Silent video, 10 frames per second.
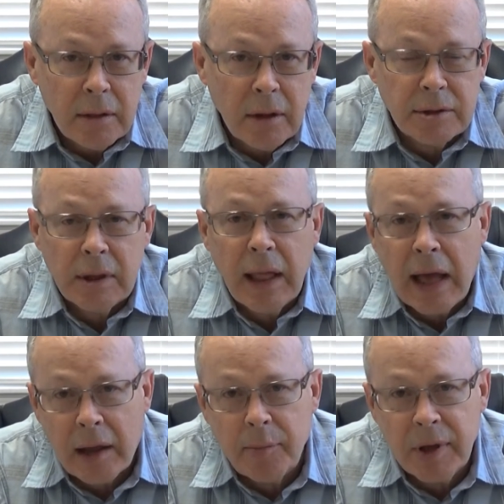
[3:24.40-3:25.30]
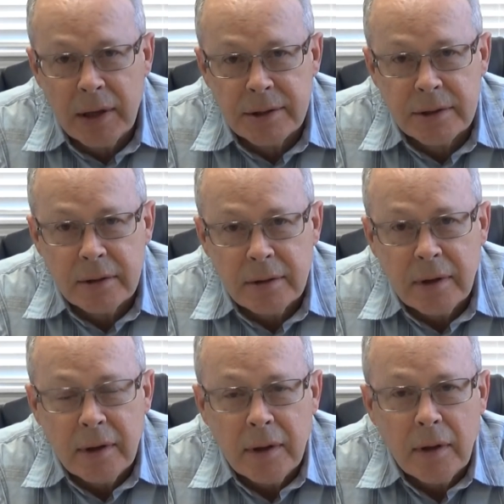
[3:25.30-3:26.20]
there's a lack of peace.
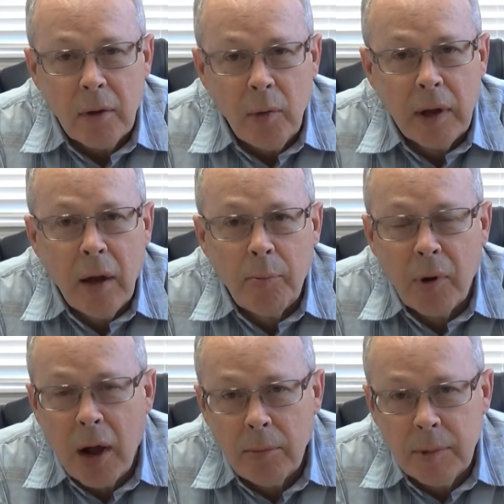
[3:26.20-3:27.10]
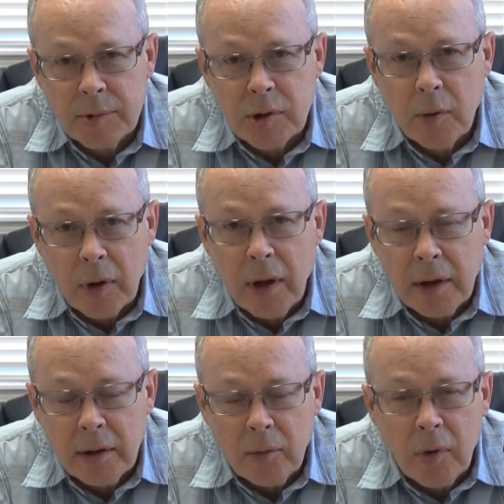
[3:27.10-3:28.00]
We got problems going
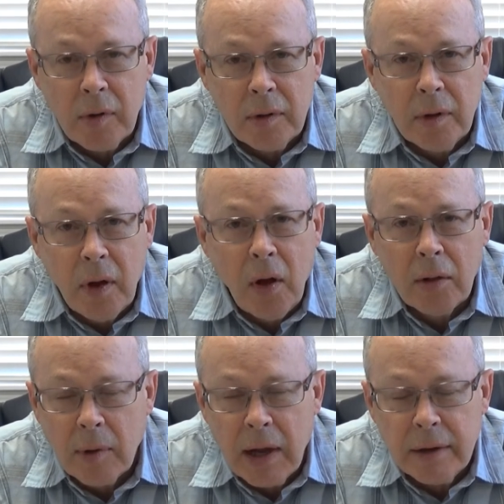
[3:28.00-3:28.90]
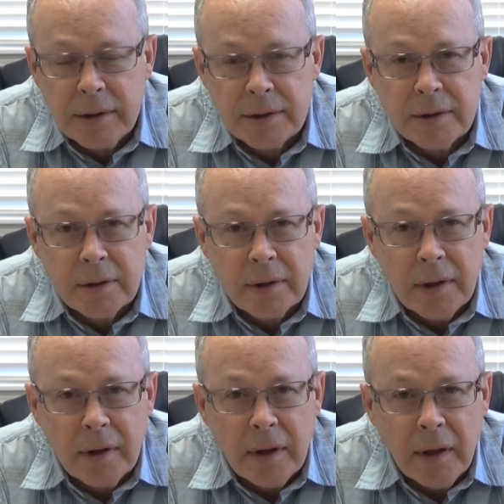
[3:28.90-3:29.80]
on in the world all around us.
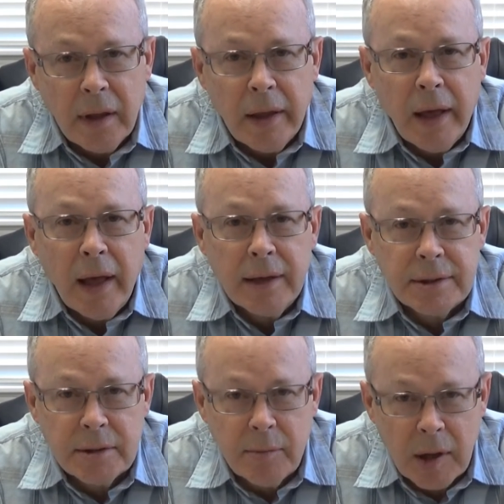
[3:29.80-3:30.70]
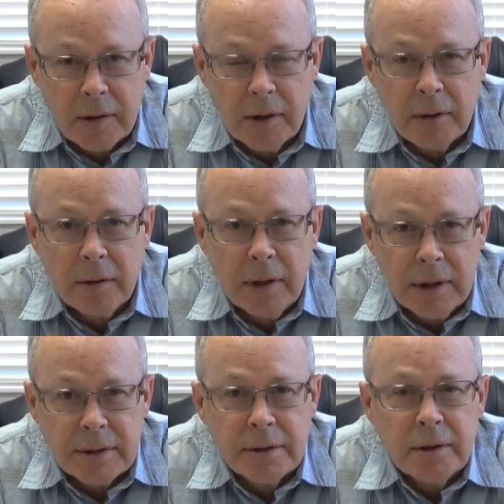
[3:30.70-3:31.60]
I submit to you
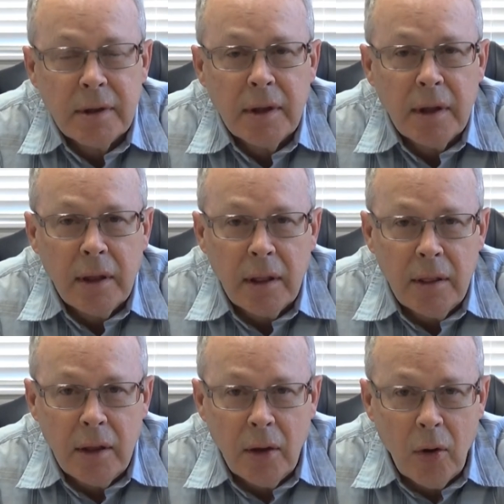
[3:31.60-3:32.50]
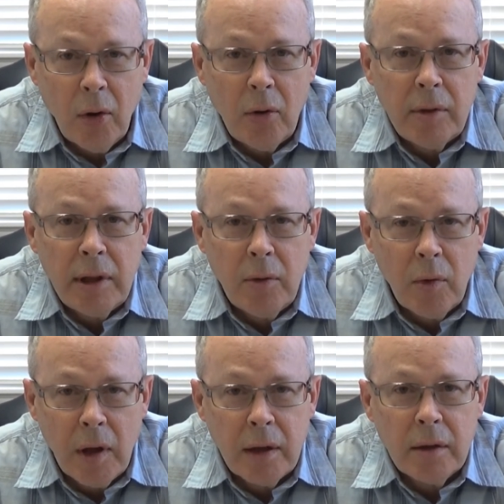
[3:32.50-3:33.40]
this: the only
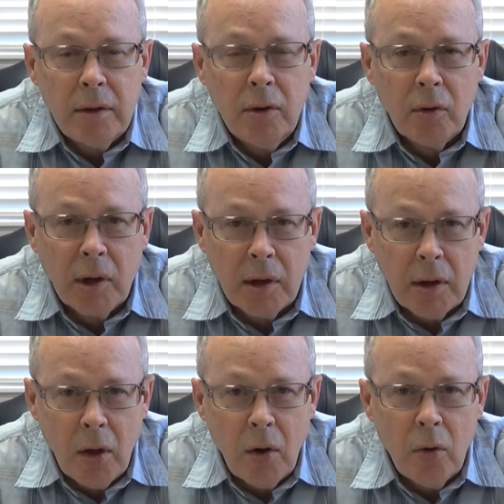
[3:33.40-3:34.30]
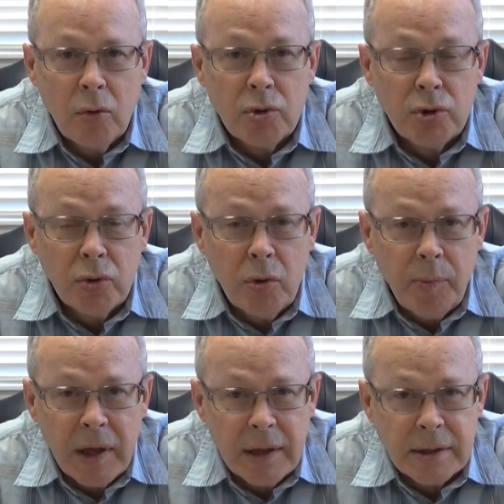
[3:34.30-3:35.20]
way you can know true
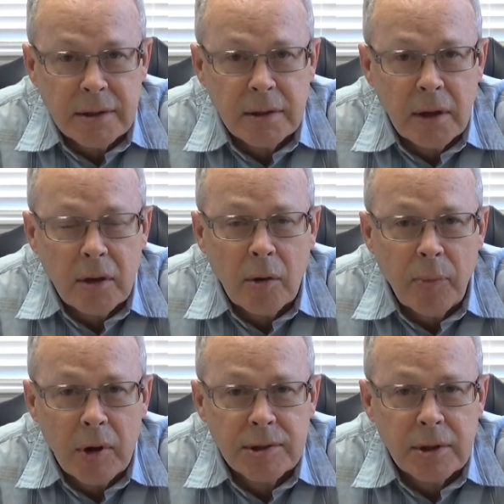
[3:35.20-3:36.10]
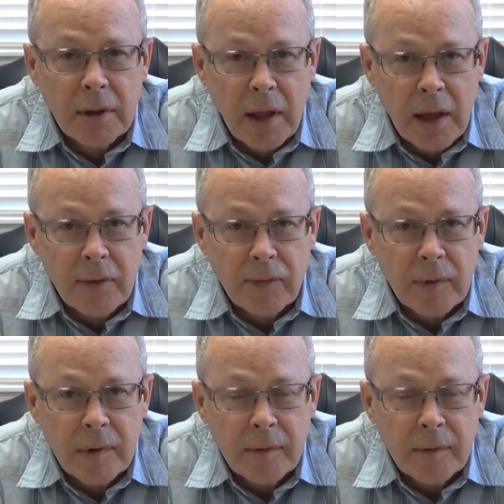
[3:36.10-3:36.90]
peace in your personal life